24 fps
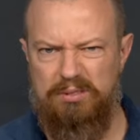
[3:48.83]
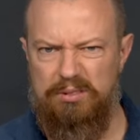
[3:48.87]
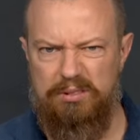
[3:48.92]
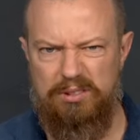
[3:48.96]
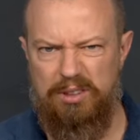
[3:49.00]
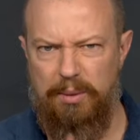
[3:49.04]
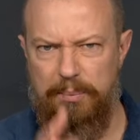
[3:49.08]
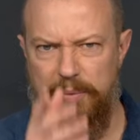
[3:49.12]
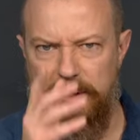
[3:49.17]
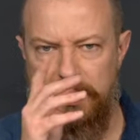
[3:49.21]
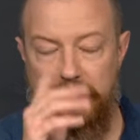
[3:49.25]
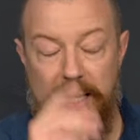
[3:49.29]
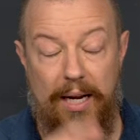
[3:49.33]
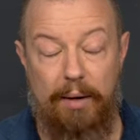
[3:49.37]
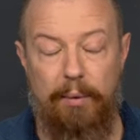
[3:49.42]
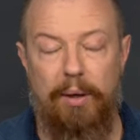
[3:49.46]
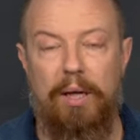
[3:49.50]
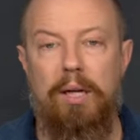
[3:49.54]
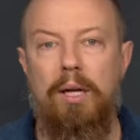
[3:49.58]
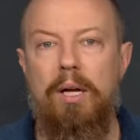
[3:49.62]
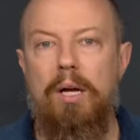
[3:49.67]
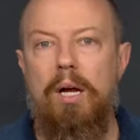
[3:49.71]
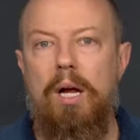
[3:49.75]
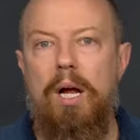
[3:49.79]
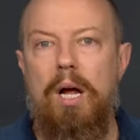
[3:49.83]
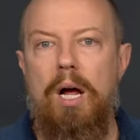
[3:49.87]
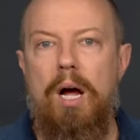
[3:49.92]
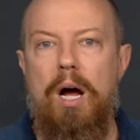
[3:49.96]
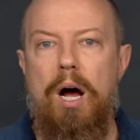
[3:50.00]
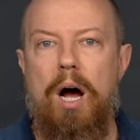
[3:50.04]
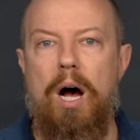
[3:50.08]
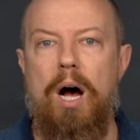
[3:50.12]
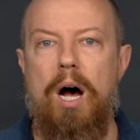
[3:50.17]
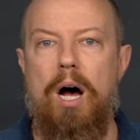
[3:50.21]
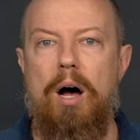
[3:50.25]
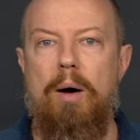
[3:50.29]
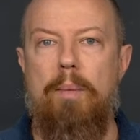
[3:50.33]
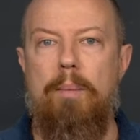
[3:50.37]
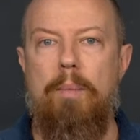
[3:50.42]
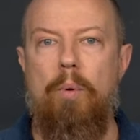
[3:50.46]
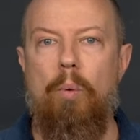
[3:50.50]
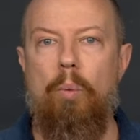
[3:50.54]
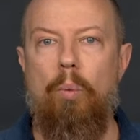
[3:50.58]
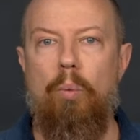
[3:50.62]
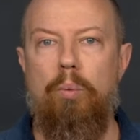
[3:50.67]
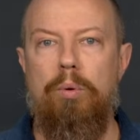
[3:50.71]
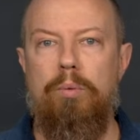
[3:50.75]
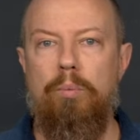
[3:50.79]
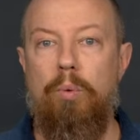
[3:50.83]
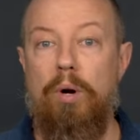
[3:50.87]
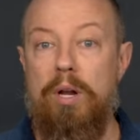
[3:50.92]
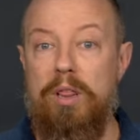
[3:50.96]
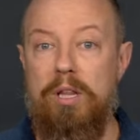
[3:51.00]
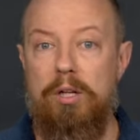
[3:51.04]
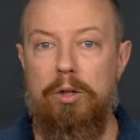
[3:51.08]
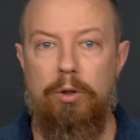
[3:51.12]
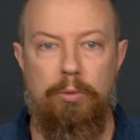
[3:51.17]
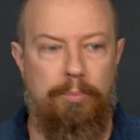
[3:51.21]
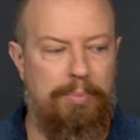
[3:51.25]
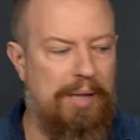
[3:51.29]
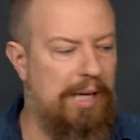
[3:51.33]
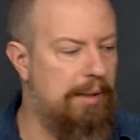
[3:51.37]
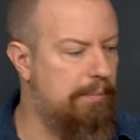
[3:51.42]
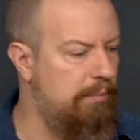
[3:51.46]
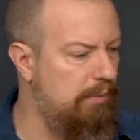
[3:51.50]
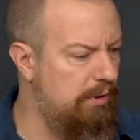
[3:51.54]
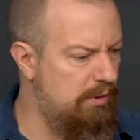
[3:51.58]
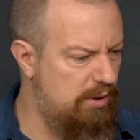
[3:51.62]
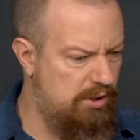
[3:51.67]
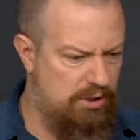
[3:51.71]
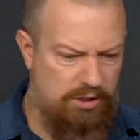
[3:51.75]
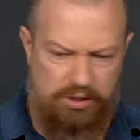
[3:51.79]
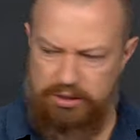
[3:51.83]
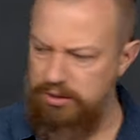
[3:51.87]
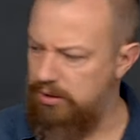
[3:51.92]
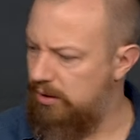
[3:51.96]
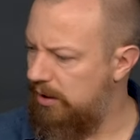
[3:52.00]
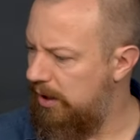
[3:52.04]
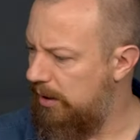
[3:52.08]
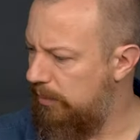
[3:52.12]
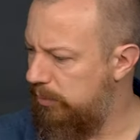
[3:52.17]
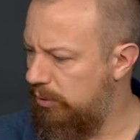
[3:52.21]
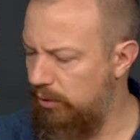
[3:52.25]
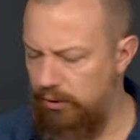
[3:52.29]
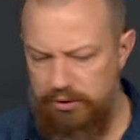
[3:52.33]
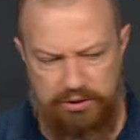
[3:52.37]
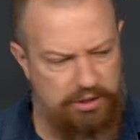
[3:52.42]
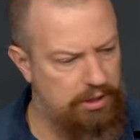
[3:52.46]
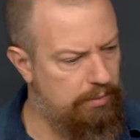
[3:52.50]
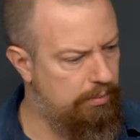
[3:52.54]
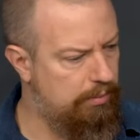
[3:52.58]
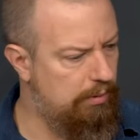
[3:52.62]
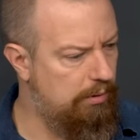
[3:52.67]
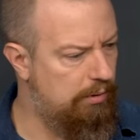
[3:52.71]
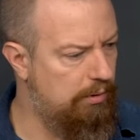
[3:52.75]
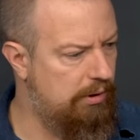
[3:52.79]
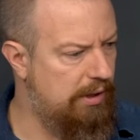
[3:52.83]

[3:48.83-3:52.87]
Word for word: something. Anyway, um, one of the little black, let's, can I pull this up?